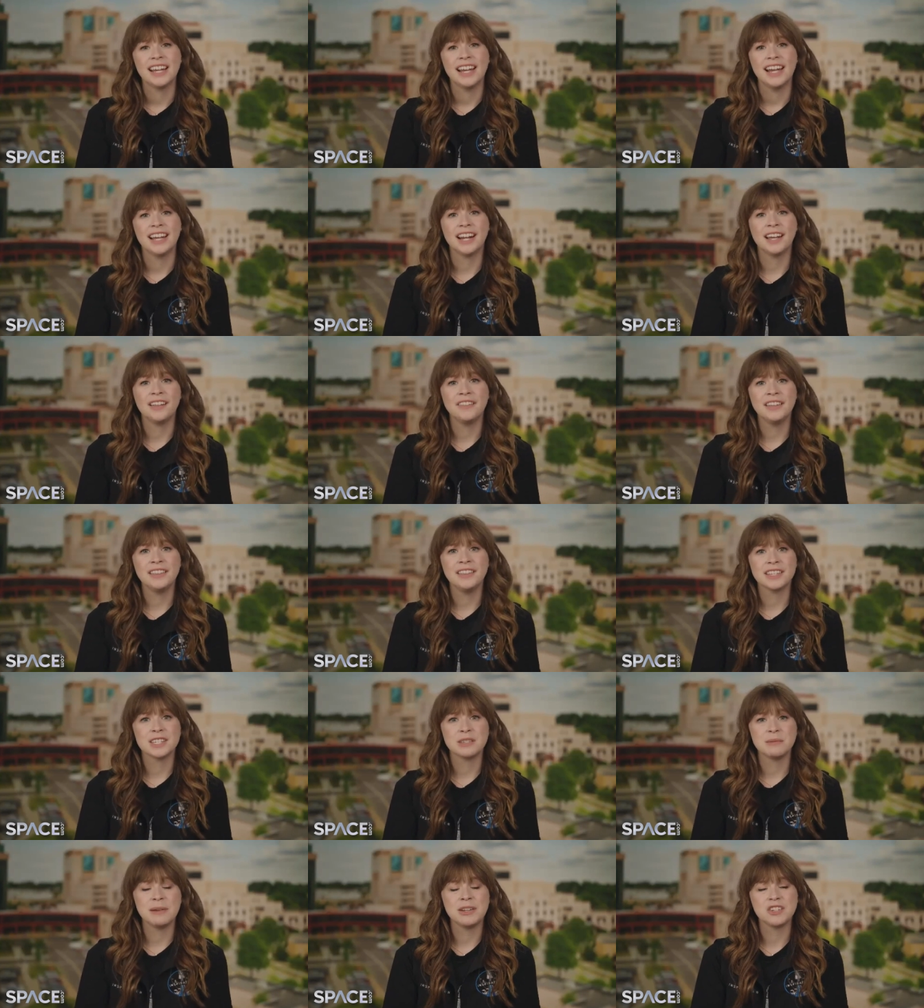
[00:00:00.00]
And I think
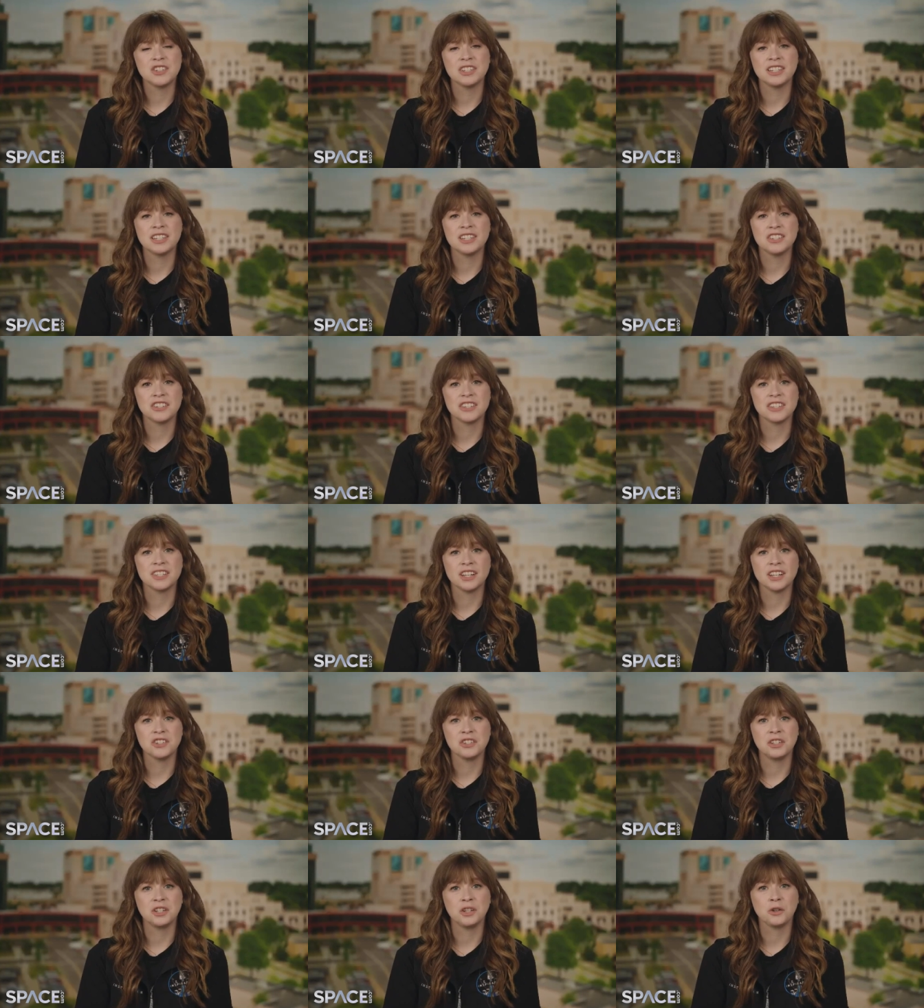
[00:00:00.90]
this mission is just
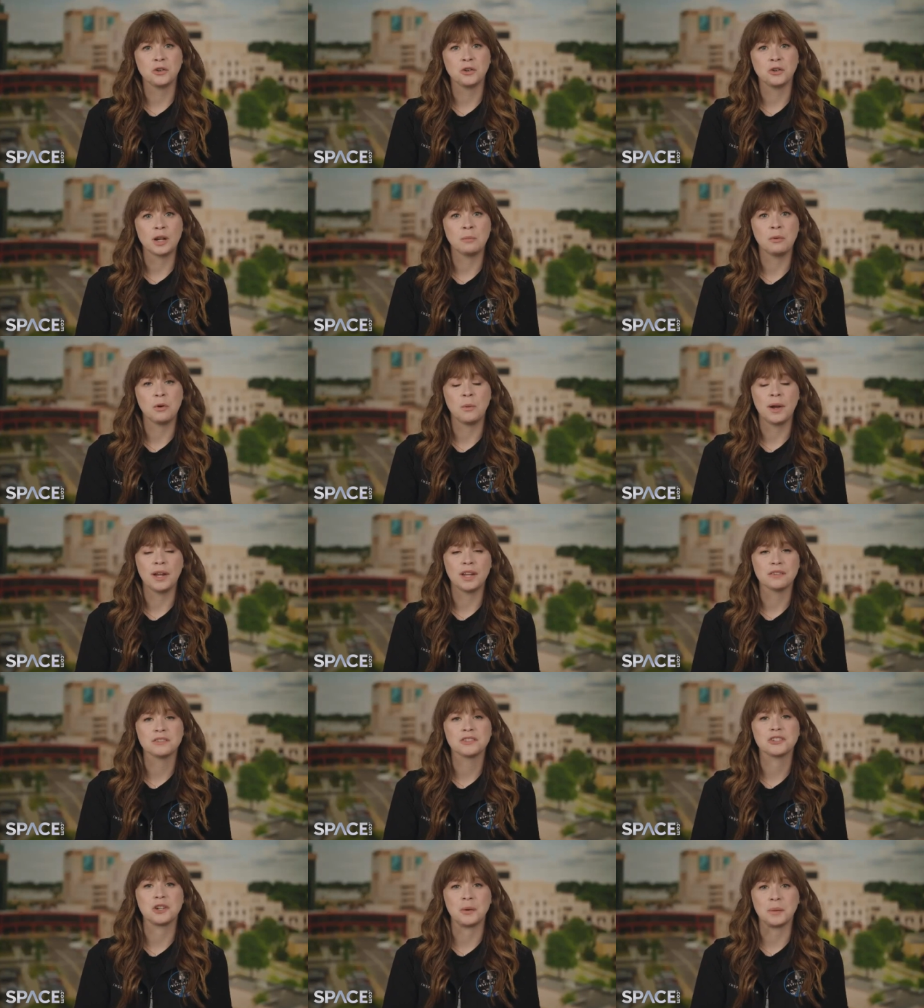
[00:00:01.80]
such an incredible way
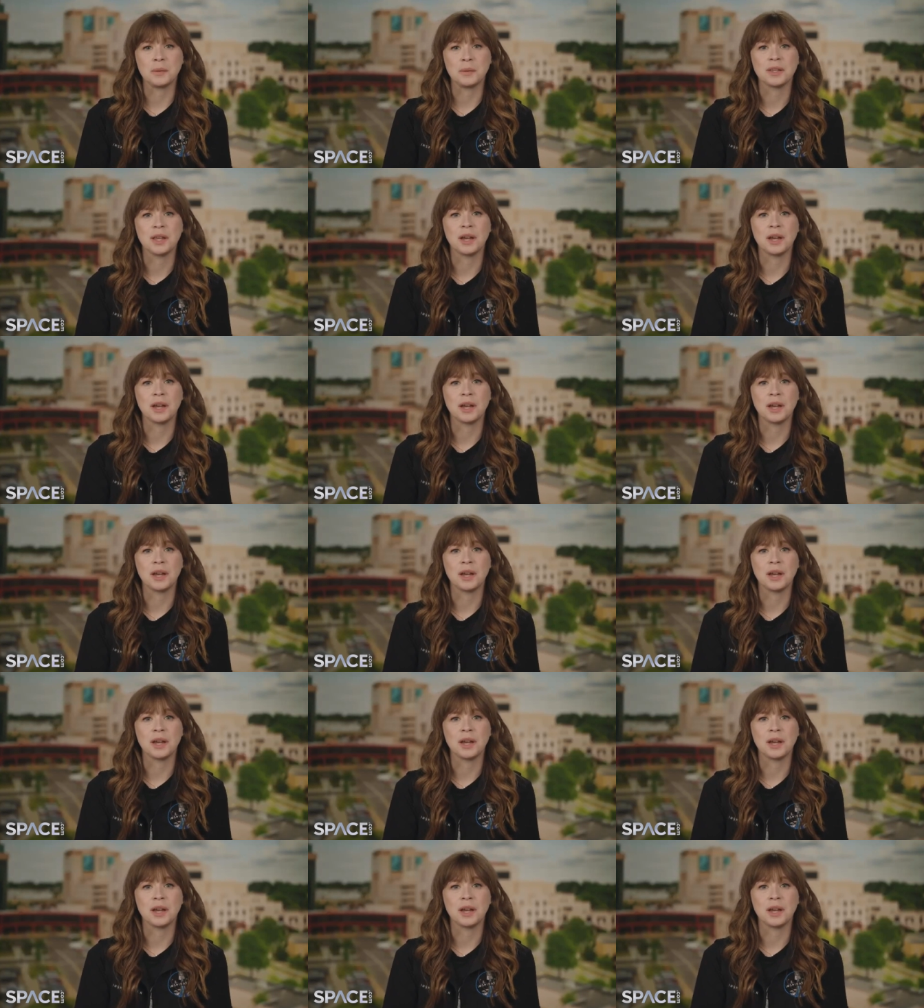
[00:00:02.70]
of showing